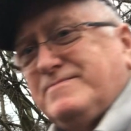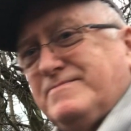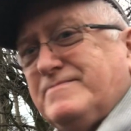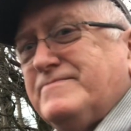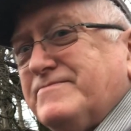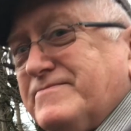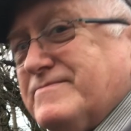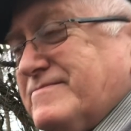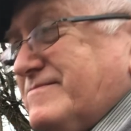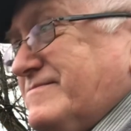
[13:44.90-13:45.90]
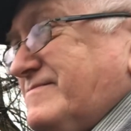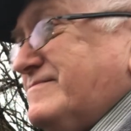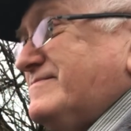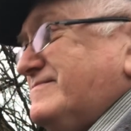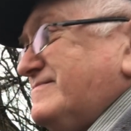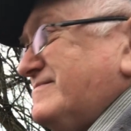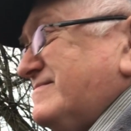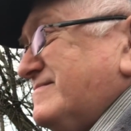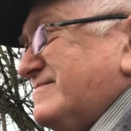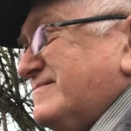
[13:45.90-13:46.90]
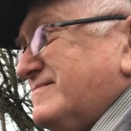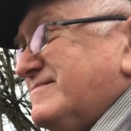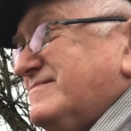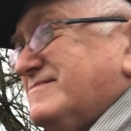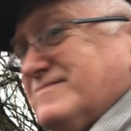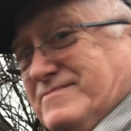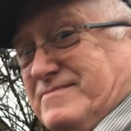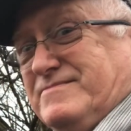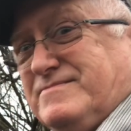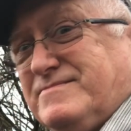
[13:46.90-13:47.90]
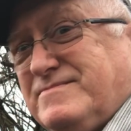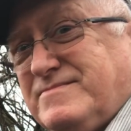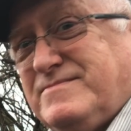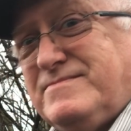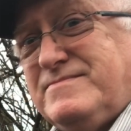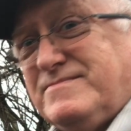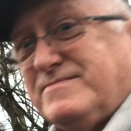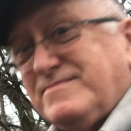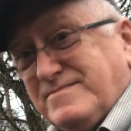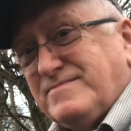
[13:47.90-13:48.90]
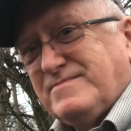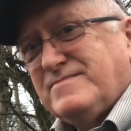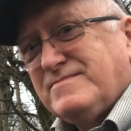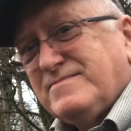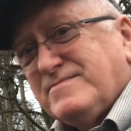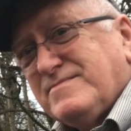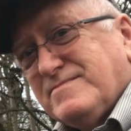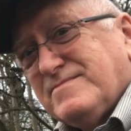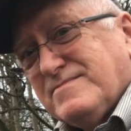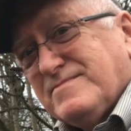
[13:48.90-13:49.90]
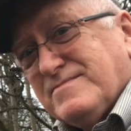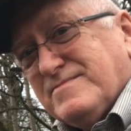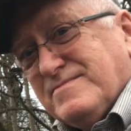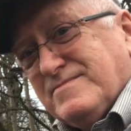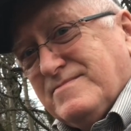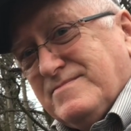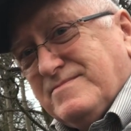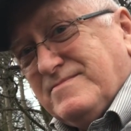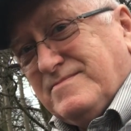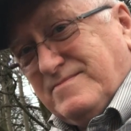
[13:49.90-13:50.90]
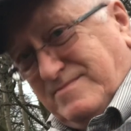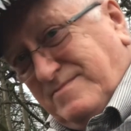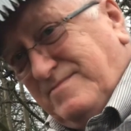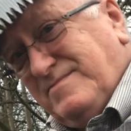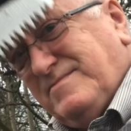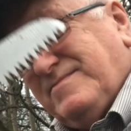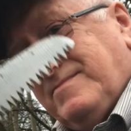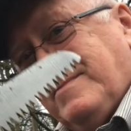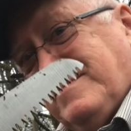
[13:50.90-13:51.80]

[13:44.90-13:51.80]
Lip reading: [no speech]